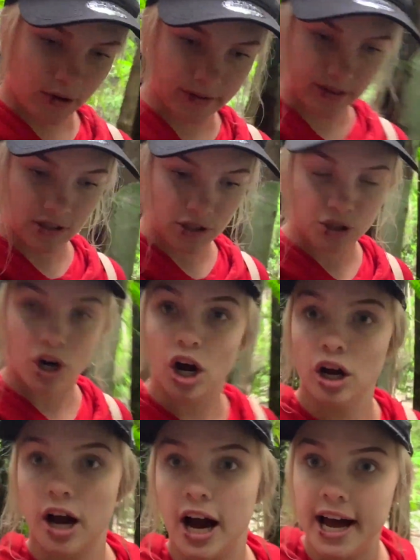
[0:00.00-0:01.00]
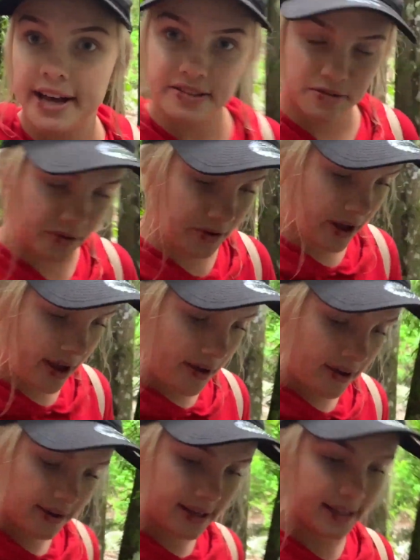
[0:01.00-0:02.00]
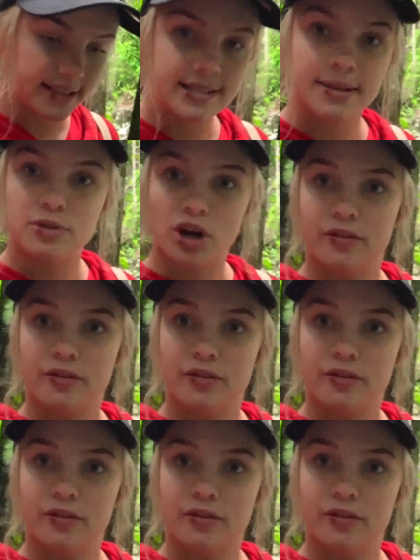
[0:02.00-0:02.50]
strong, guys. Nearly slipped over a